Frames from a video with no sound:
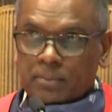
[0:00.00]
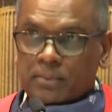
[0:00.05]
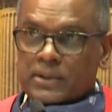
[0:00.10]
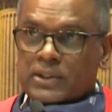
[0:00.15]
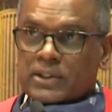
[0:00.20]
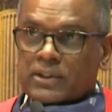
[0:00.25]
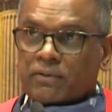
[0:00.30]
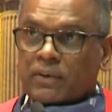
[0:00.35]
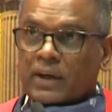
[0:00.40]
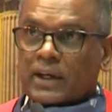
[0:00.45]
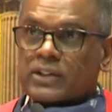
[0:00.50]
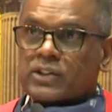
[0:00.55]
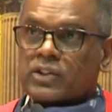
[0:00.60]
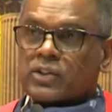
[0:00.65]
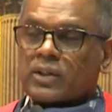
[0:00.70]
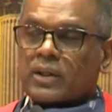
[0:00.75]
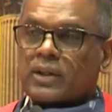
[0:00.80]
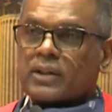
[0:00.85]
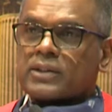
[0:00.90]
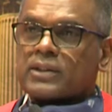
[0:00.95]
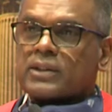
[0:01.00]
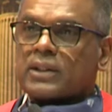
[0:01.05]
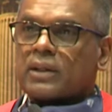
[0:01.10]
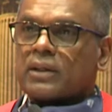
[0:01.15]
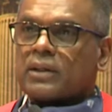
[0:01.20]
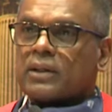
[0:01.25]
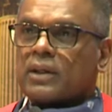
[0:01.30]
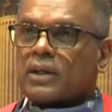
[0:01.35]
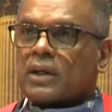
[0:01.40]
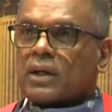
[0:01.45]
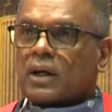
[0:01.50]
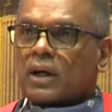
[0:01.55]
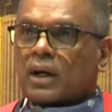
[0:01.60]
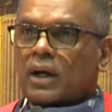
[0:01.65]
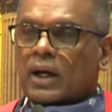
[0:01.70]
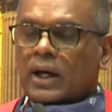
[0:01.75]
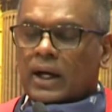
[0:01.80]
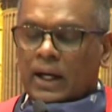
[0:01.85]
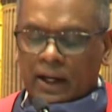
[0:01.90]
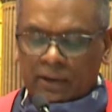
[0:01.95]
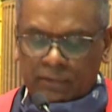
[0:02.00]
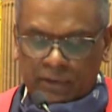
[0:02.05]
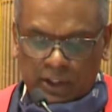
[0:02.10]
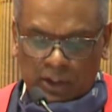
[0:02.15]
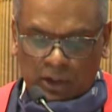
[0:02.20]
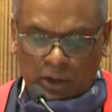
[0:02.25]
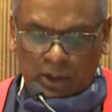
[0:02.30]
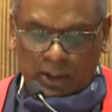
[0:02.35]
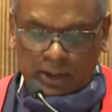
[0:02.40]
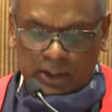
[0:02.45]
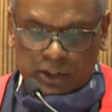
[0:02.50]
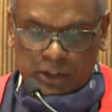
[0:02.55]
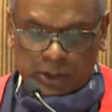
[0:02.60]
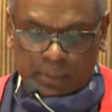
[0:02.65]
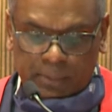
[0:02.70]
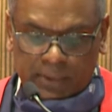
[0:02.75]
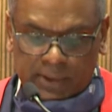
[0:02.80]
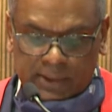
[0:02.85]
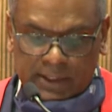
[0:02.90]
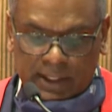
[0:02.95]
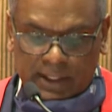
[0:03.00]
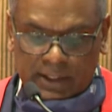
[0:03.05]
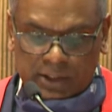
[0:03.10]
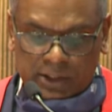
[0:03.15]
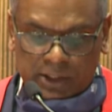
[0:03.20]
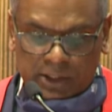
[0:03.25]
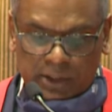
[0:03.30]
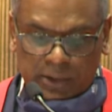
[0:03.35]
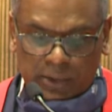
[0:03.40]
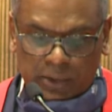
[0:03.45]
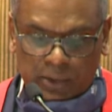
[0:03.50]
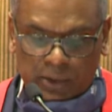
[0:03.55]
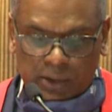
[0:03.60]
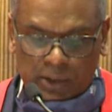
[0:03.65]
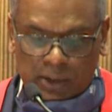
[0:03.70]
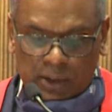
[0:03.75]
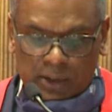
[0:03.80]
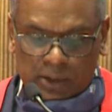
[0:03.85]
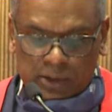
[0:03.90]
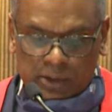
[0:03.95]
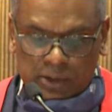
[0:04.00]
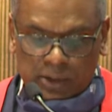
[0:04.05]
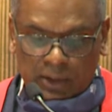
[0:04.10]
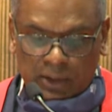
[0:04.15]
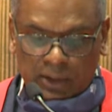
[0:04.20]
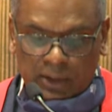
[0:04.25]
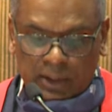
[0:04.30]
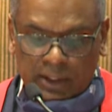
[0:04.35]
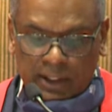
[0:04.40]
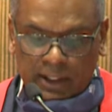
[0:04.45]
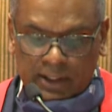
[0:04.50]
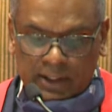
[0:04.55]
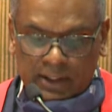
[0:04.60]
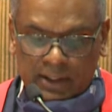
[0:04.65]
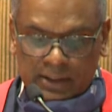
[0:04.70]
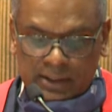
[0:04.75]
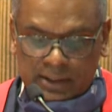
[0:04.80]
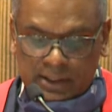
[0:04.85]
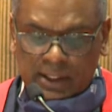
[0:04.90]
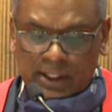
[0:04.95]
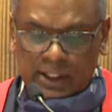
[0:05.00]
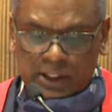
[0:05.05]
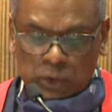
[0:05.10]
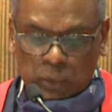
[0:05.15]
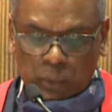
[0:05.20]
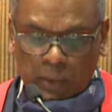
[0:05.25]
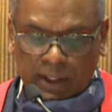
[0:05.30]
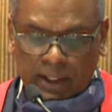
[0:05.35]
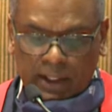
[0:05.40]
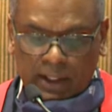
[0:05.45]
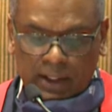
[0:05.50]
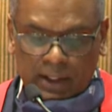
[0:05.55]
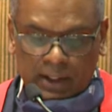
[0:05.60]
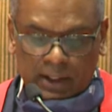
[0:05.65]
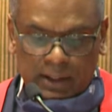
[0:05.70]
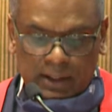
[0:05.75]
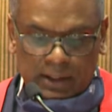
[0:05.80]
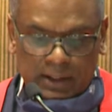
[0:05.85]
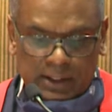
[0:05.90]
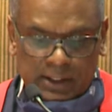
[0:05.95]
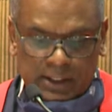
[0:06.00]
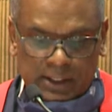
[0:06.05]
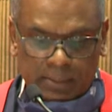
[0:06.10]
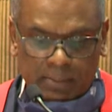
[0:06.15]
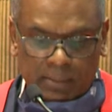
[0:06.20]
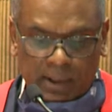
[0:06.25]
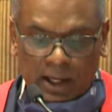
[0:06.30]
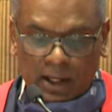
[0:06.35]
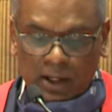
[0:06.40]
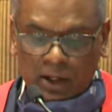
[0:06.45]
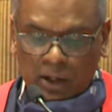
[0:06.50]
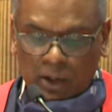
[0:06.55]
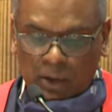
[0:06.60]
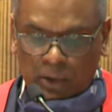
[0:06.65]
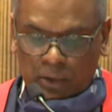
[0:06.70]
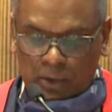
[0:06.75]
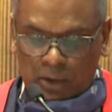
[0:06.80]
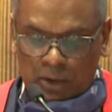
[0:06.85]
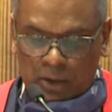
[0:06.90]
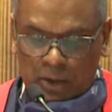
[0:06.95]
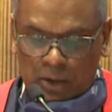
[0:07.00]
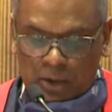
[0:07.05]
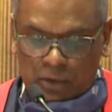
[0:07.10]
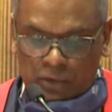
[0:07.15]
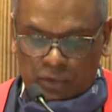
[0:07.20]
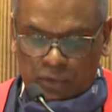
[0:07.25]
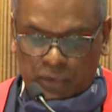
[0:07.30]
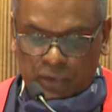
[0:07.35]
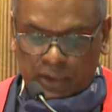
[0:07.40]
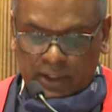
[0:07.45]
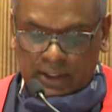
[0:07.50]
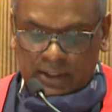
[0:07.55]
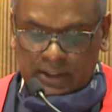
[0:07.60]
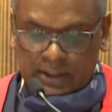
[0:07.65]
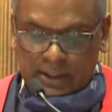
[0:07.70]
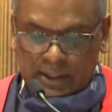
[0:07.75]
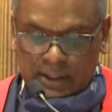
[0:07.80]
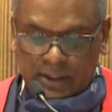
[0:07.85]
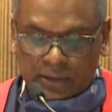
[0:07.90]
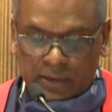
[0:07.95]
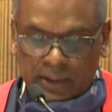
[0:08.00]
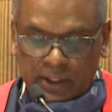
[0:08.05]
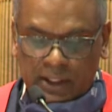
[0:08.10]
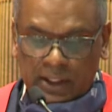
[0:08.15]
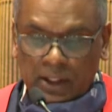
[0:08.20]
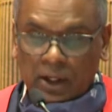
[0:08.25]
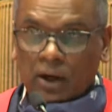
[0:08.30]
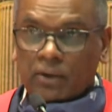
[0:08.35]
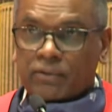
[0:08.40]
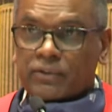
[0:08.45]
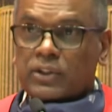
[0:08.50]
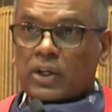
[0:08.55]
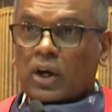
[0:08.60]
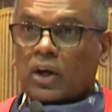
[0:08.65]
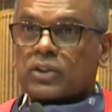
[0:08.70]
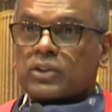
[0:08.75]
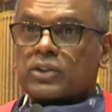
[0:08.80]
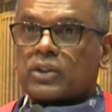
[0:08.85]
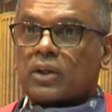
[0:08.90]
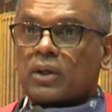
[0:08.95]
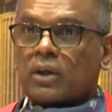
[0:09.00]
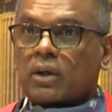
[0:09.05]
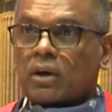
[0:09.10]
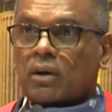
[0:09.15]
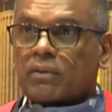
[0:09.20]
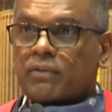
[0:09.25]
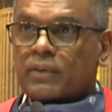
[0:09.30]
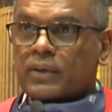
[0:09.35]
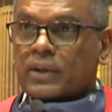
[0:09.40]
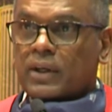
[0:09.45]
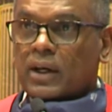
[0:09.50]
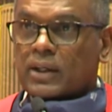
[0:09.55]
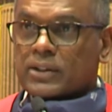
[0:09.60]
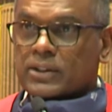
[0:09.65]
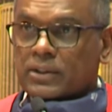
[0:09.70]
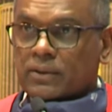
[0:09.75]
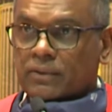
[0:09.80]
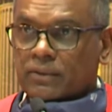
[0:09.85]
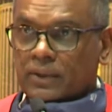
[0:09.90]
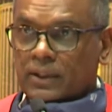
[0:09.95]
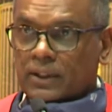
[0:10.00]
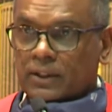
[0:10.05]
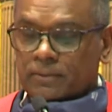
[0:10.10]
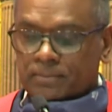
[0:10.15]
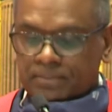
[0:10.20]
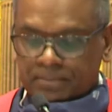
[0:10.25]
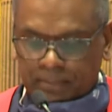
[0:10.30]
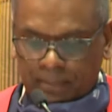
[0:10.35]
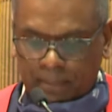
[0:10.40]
Mr. Vice-Chancellor, I have the honor to present to you Sungesizwe Nsimango for the degree of Doctor of Philosophy.